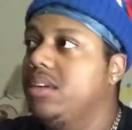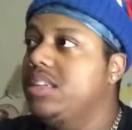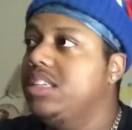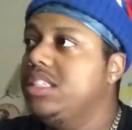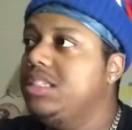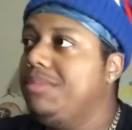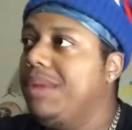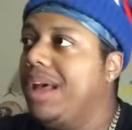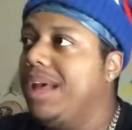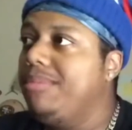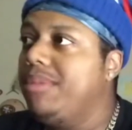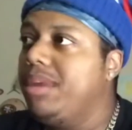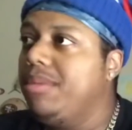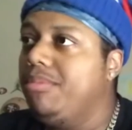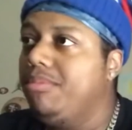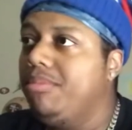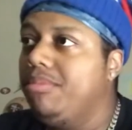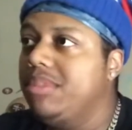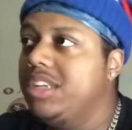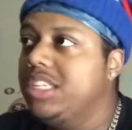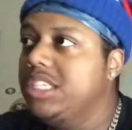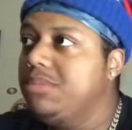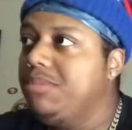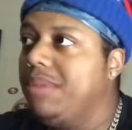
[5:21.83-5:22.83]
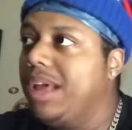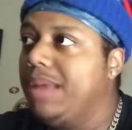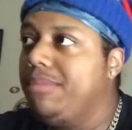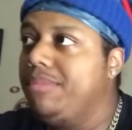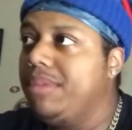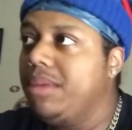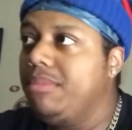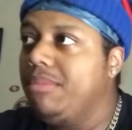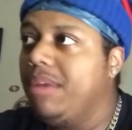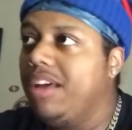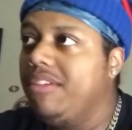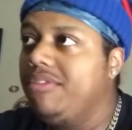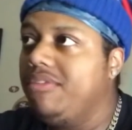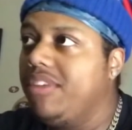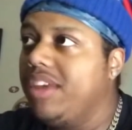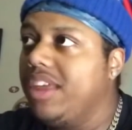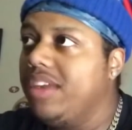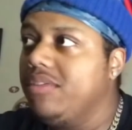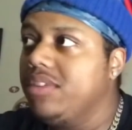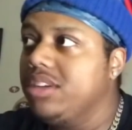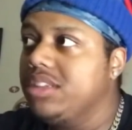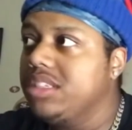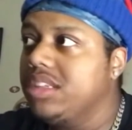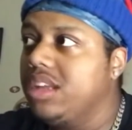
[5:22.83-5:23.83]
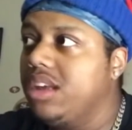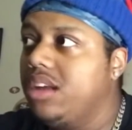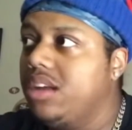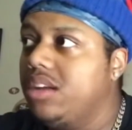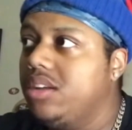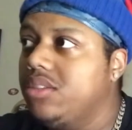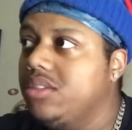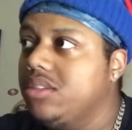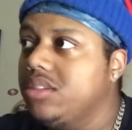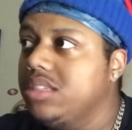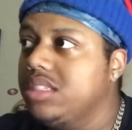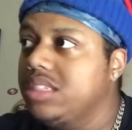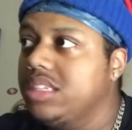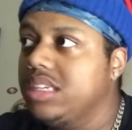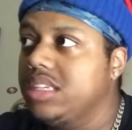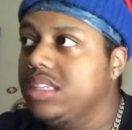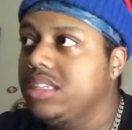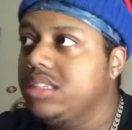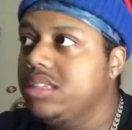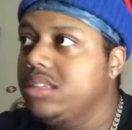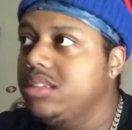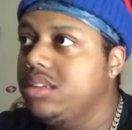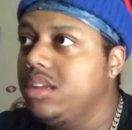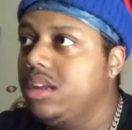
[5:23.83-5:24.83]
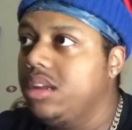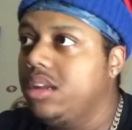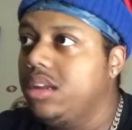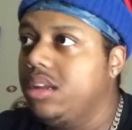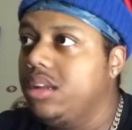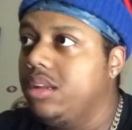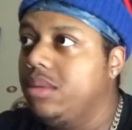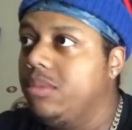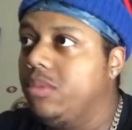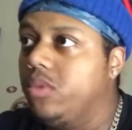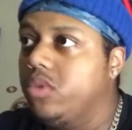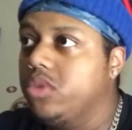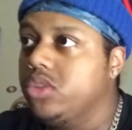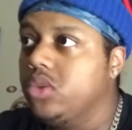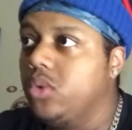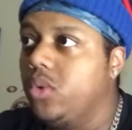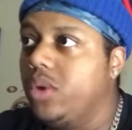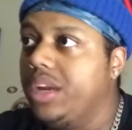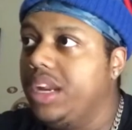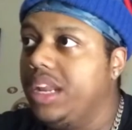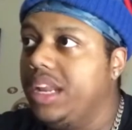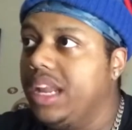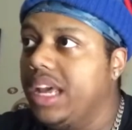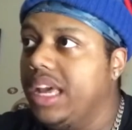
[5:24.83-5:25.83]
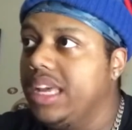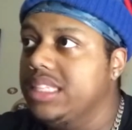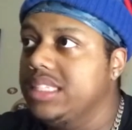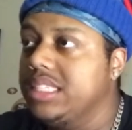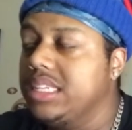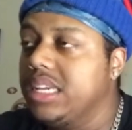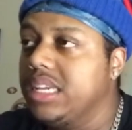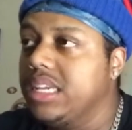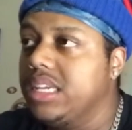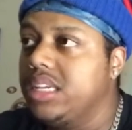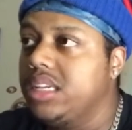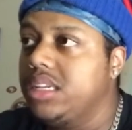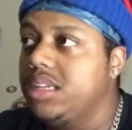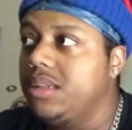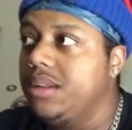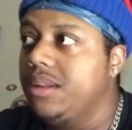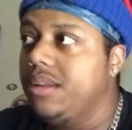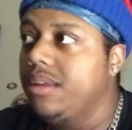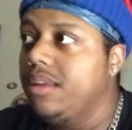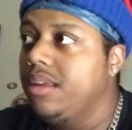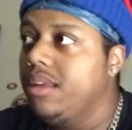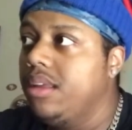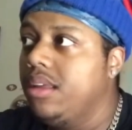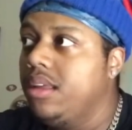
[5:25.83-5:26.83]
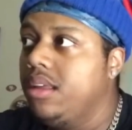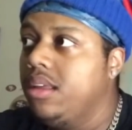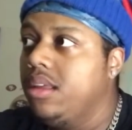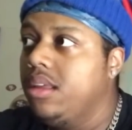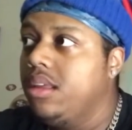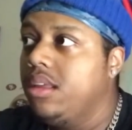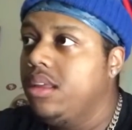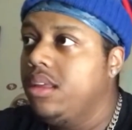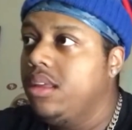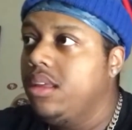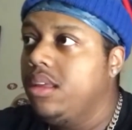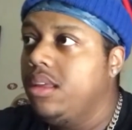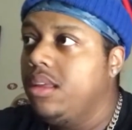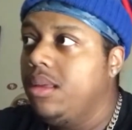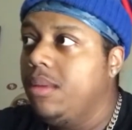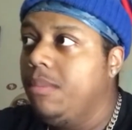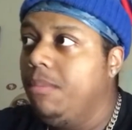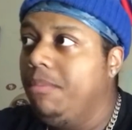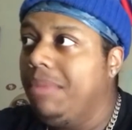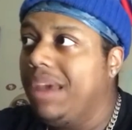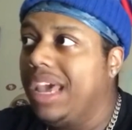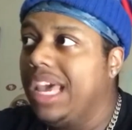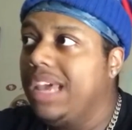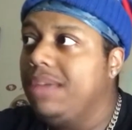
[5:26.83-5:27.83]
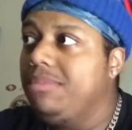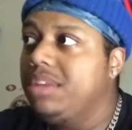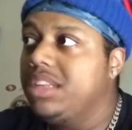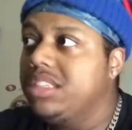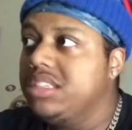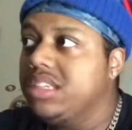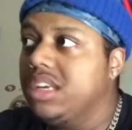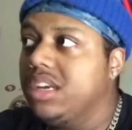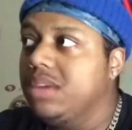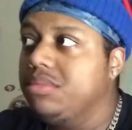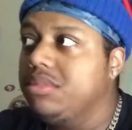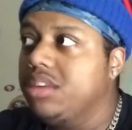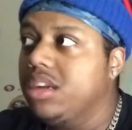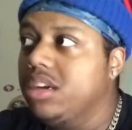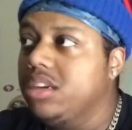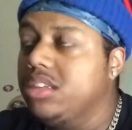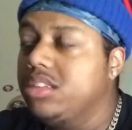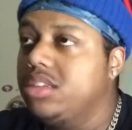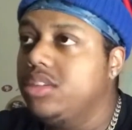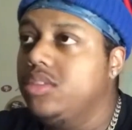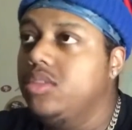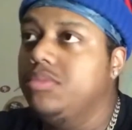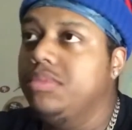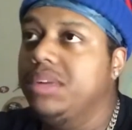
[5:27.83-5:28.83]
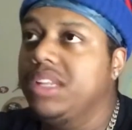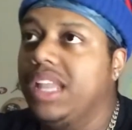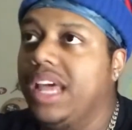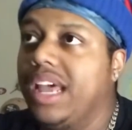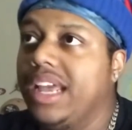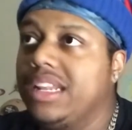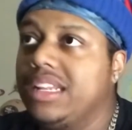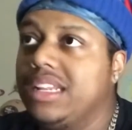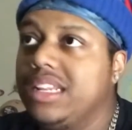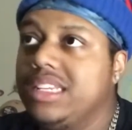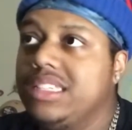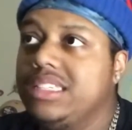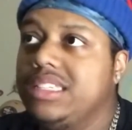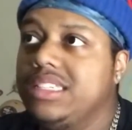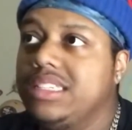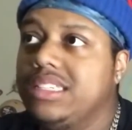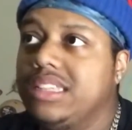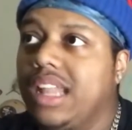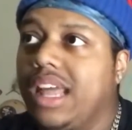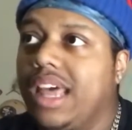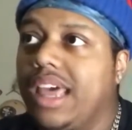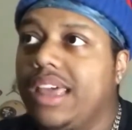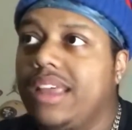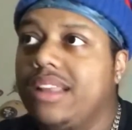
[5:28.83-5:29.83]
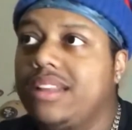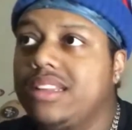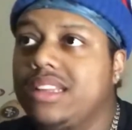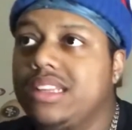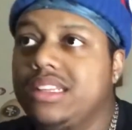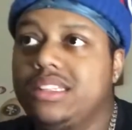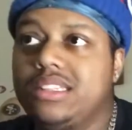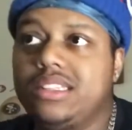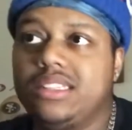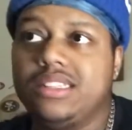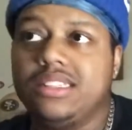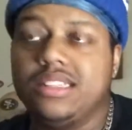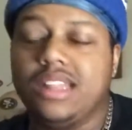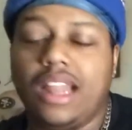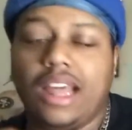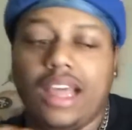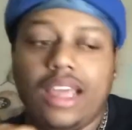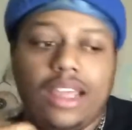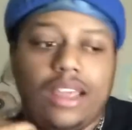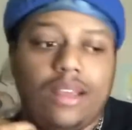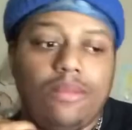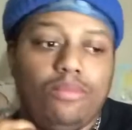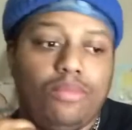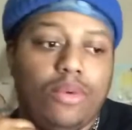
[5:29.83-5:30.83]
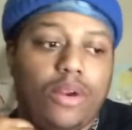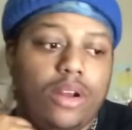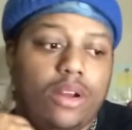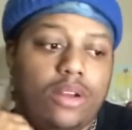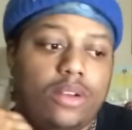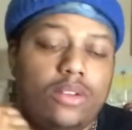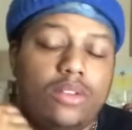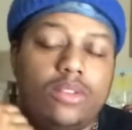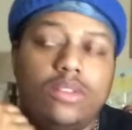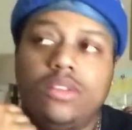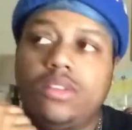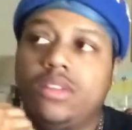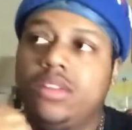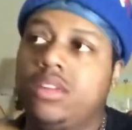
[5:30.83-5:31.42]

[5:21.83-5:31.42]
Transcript: This might be my favorite song since 2019. Baby's up there too, but like this is like bro,